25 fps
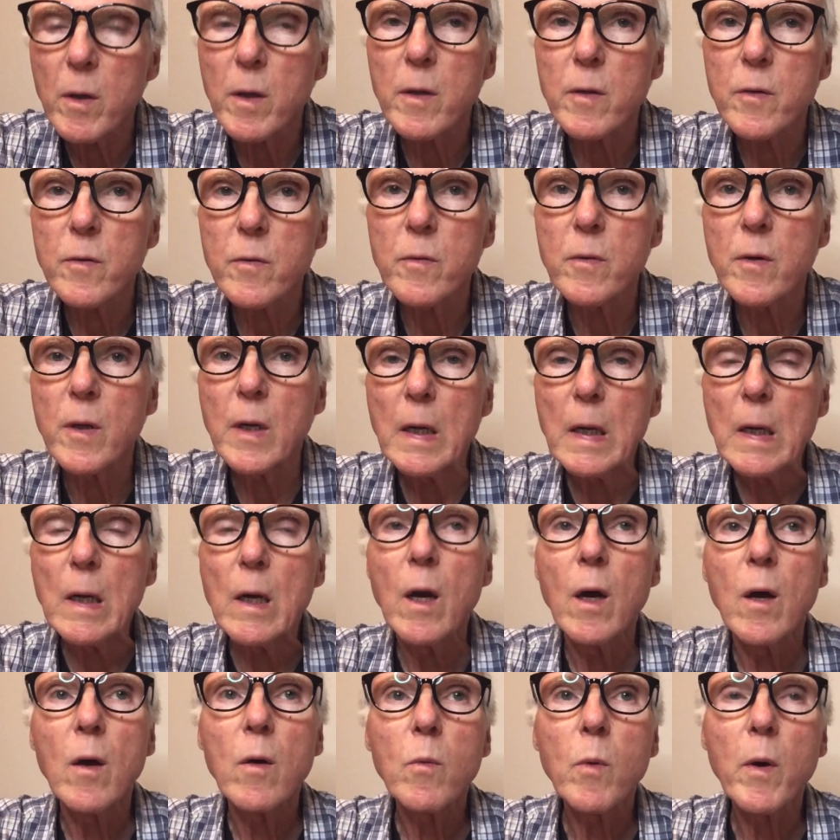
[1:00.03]
it's
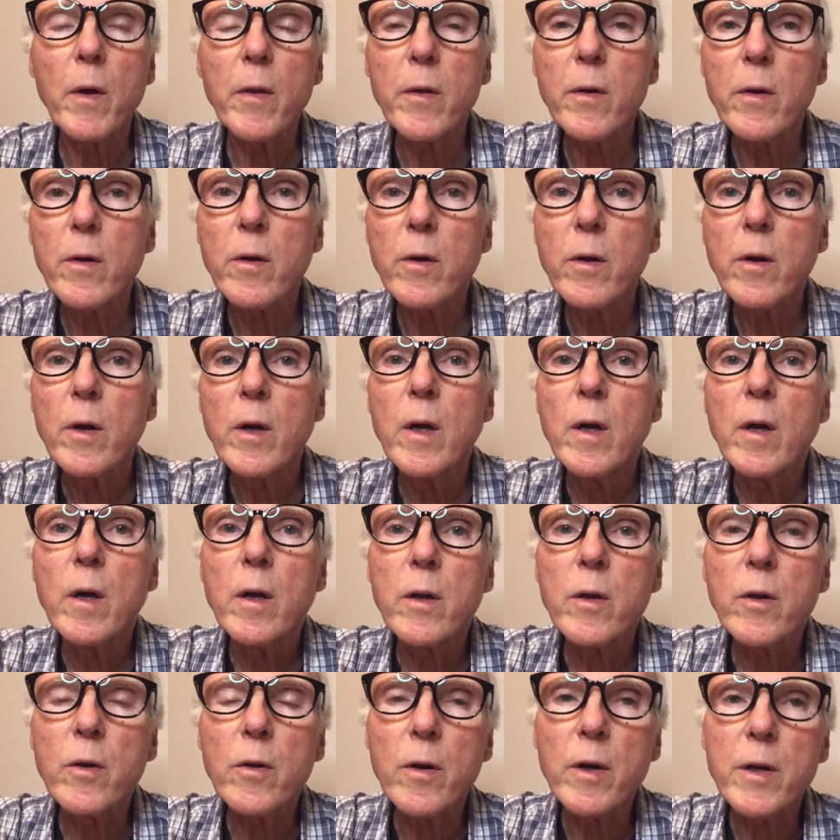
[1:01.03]
whether
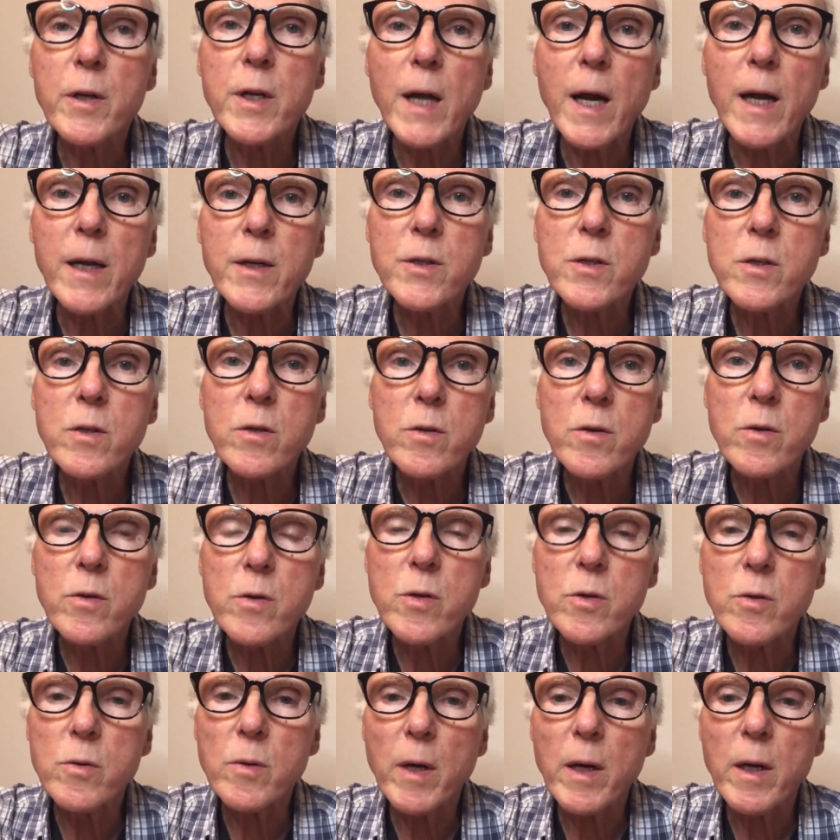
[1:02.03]
you're attached
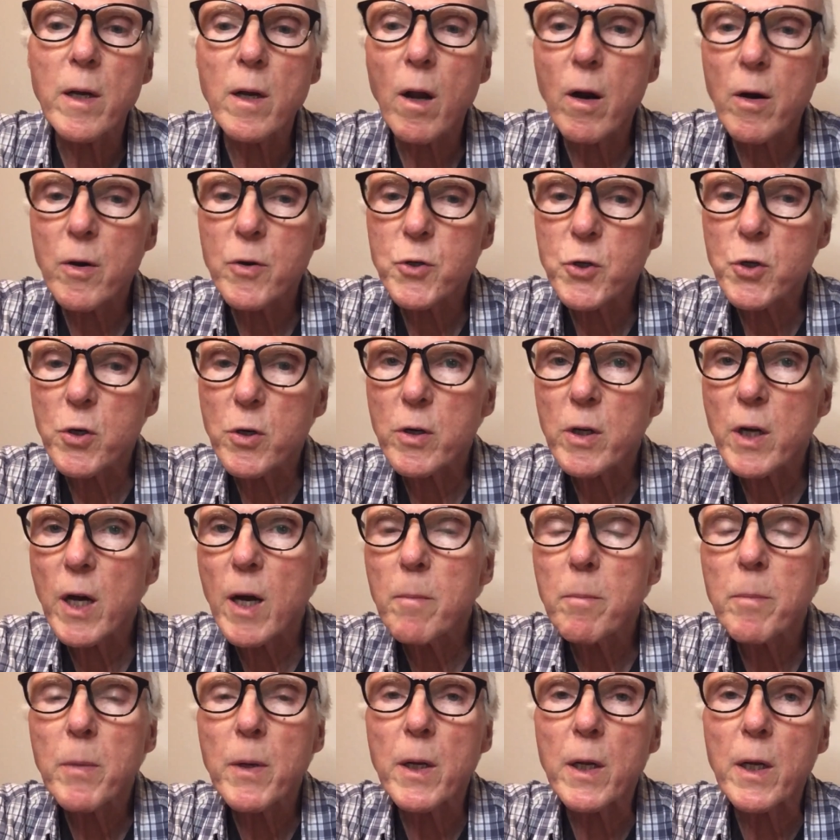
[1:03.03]
to a larger
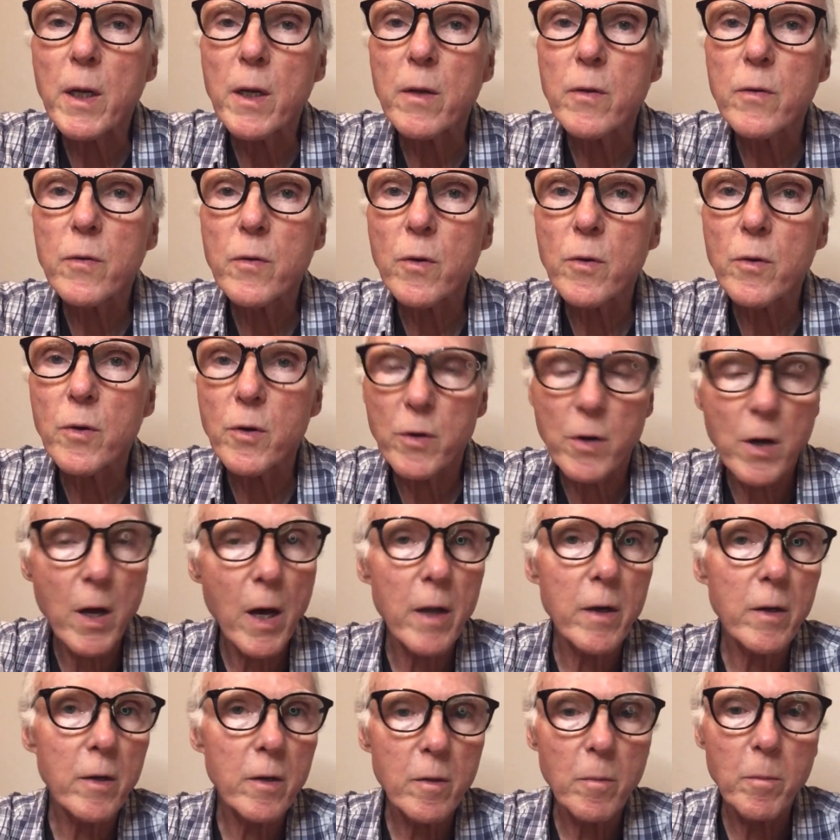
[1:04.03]
company, so you're
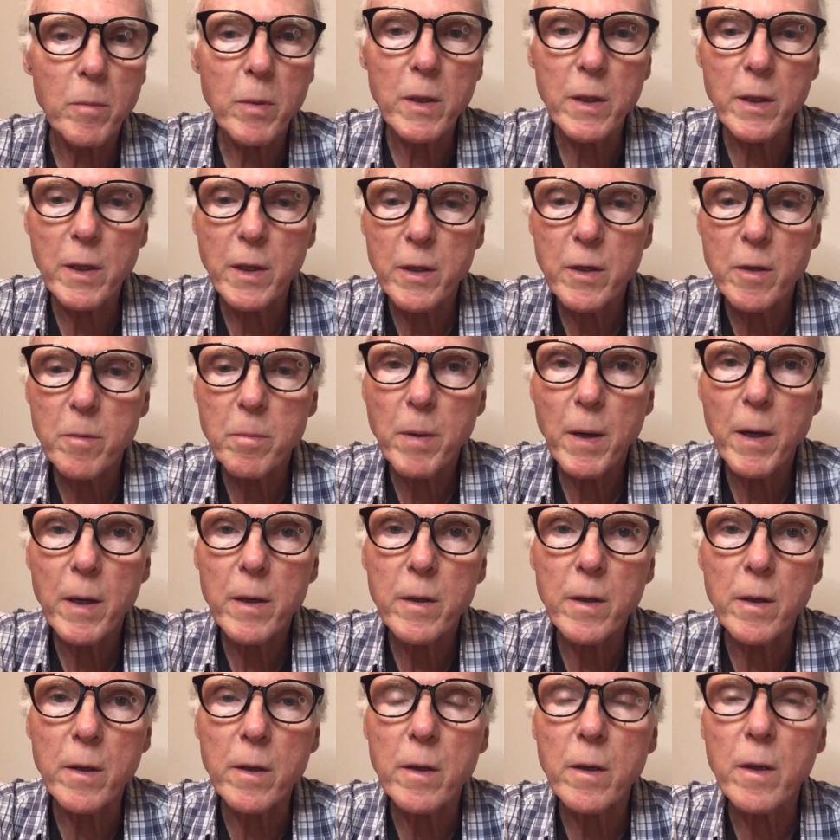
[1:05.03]
not completely
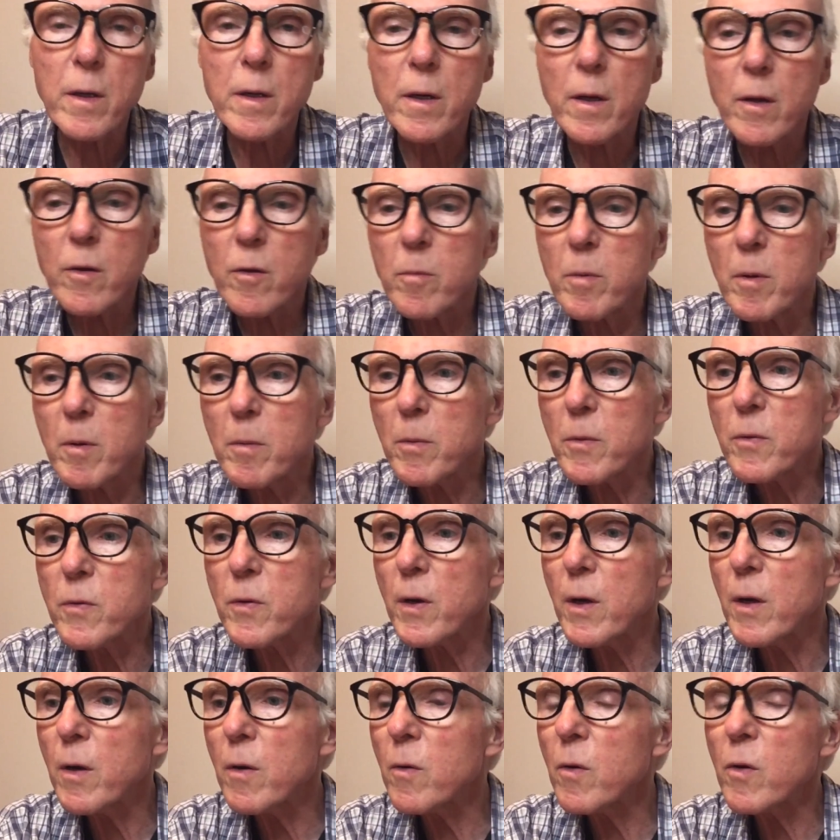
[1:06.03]
independent. And other people
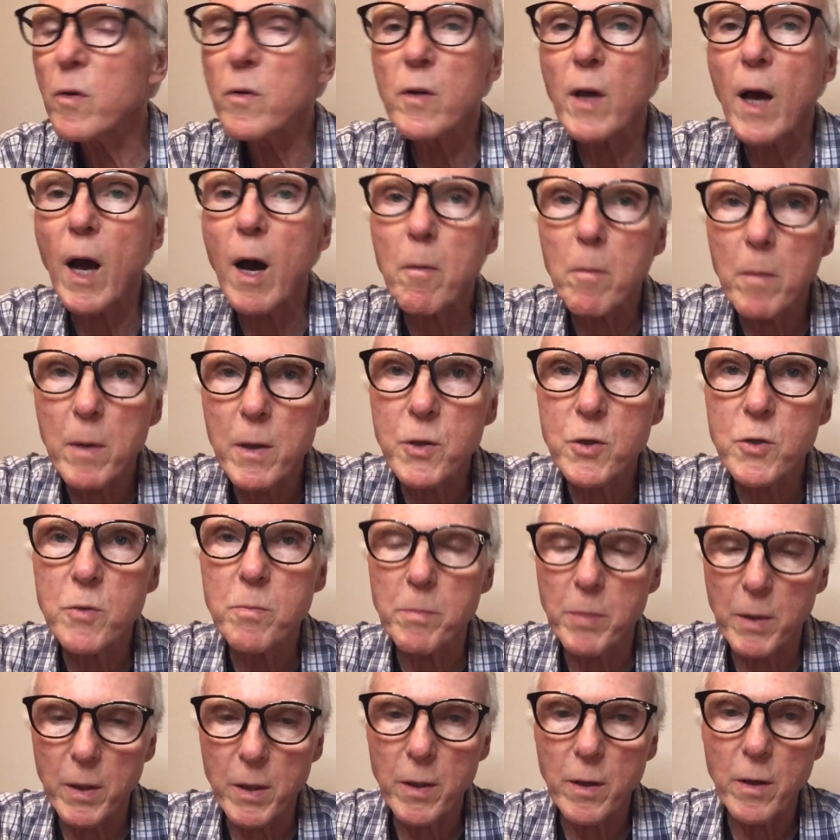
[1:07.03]
say, well, it's how much
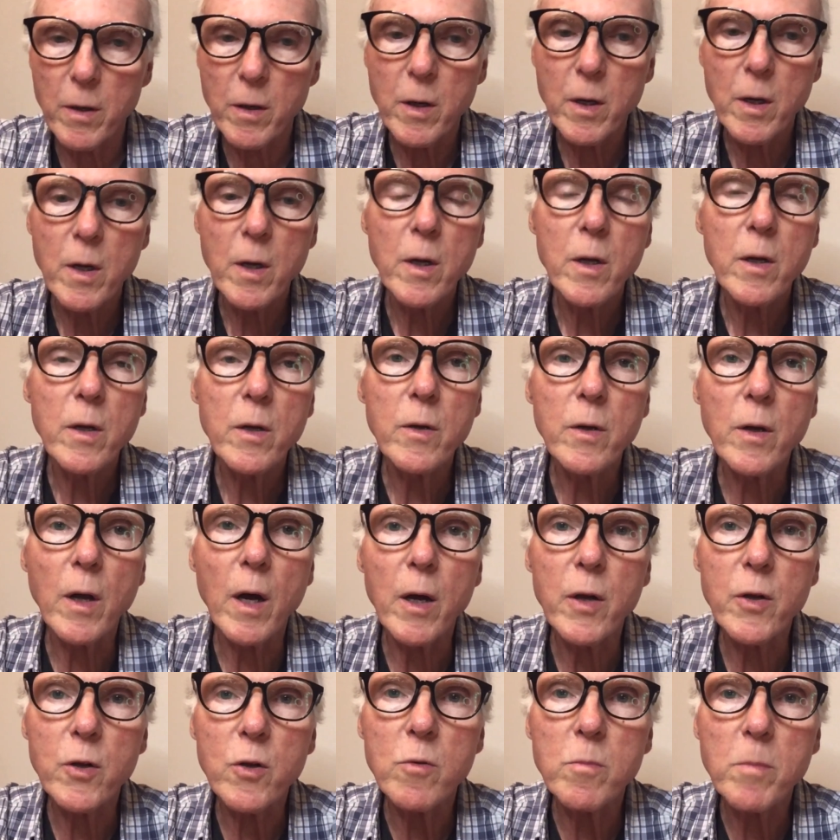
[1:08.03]
beer
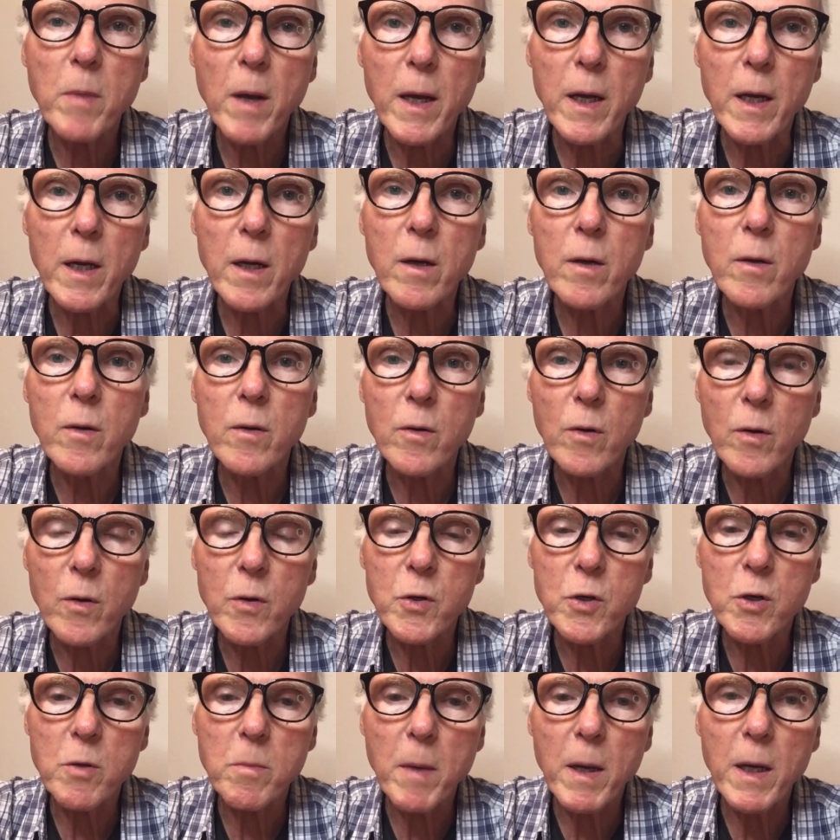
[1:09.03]
you make.
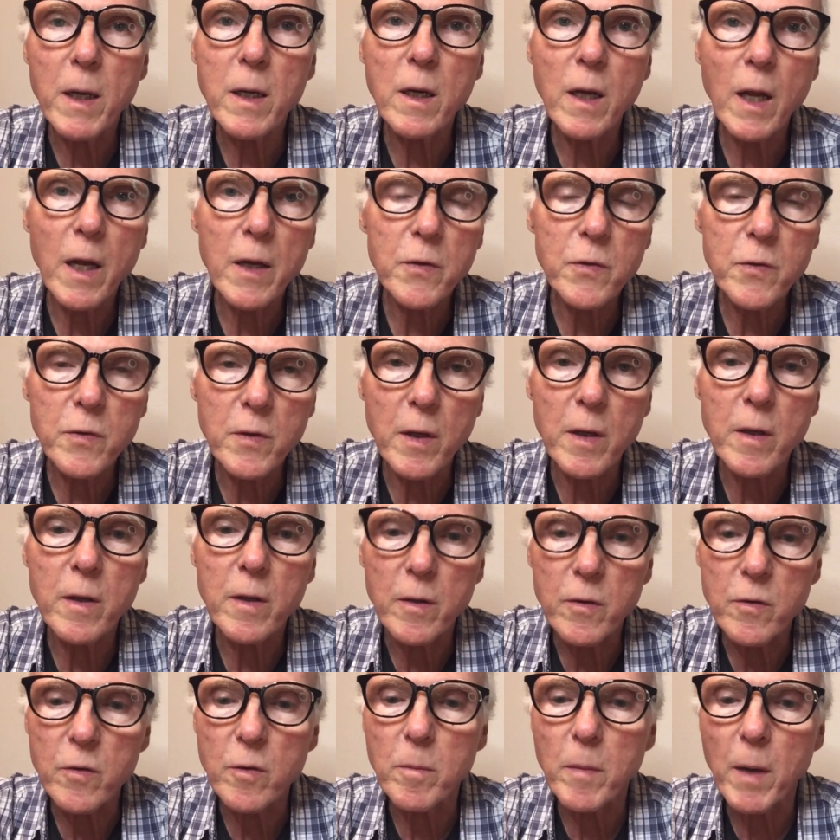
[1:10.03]
Do you make less than
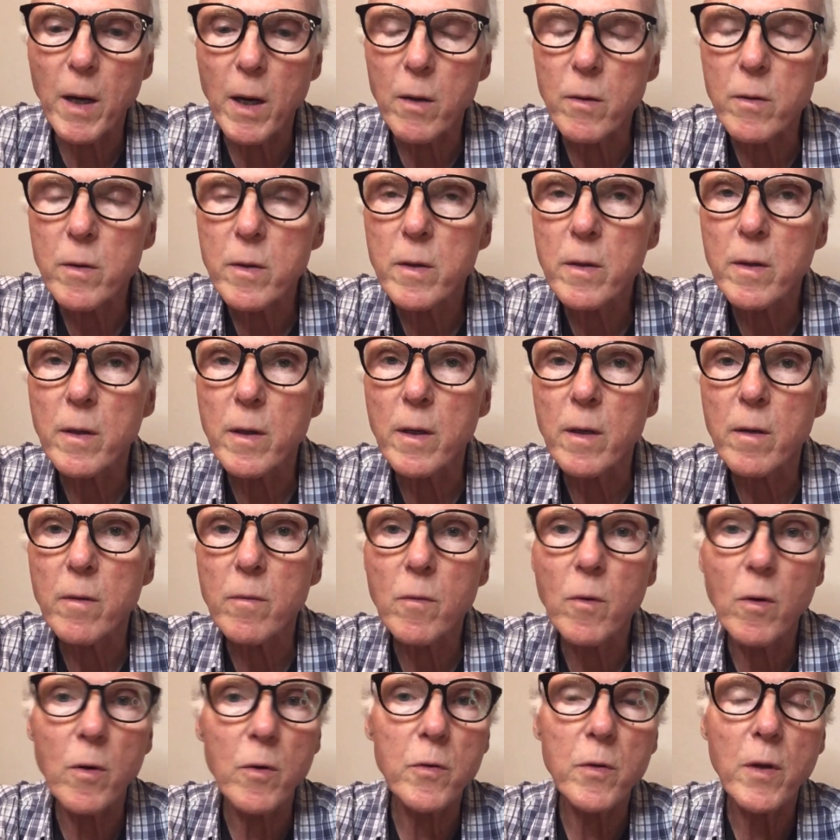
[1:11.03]
this amount? And of
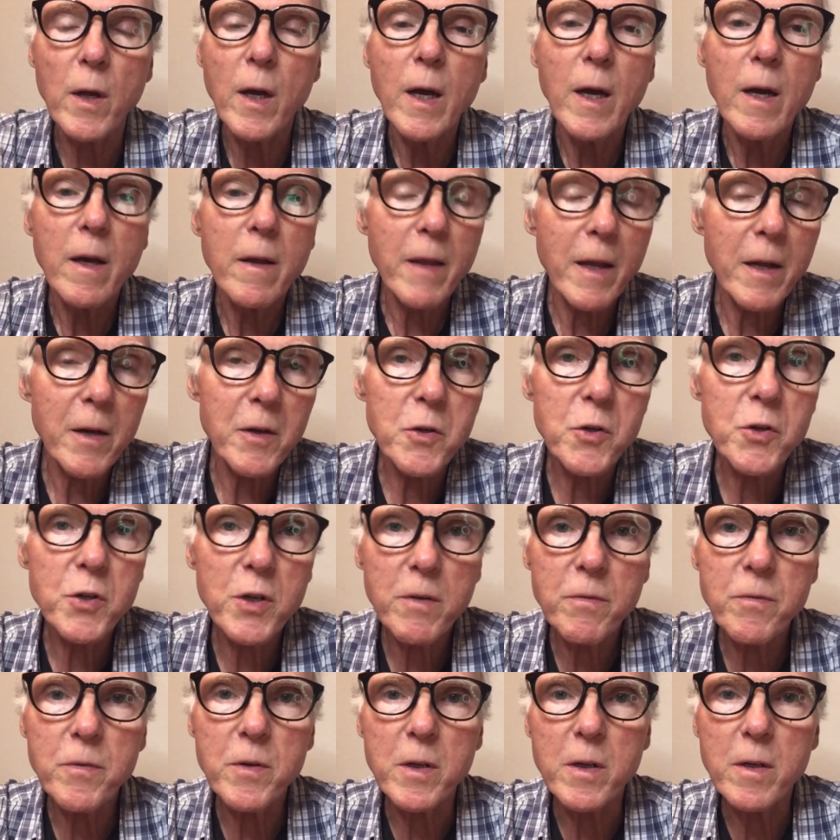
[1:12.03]
course, that has
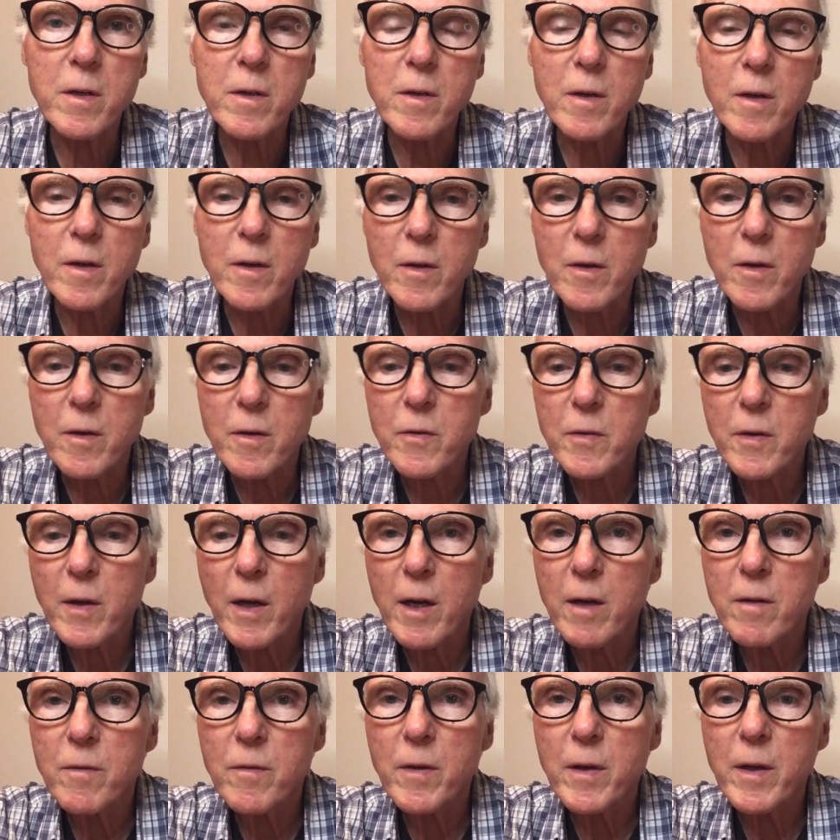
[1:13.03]
shifted. It's
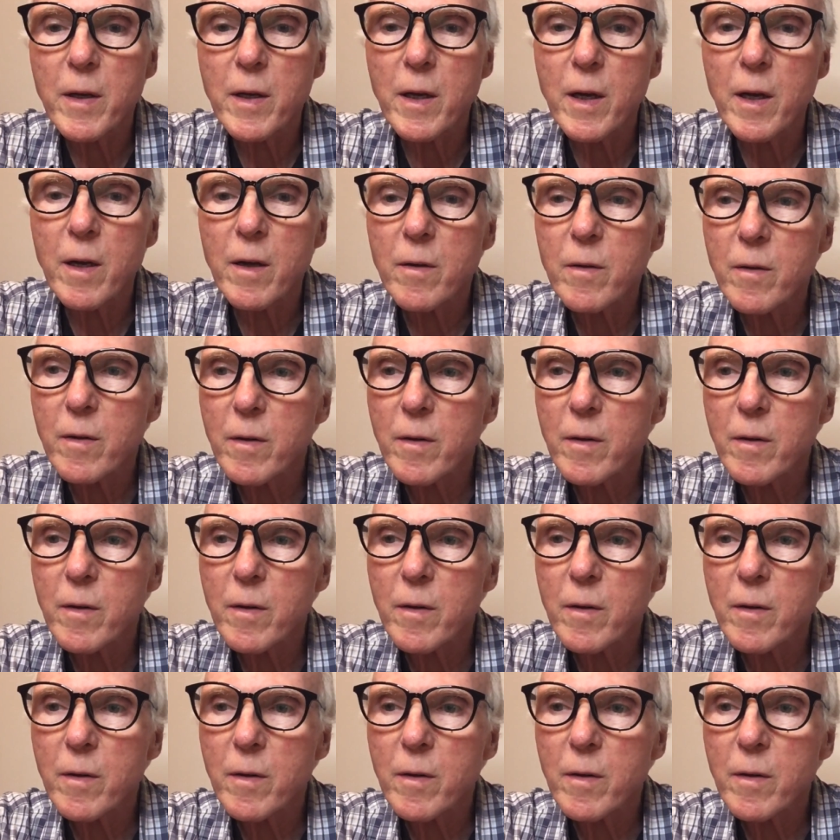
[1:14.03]
kind of a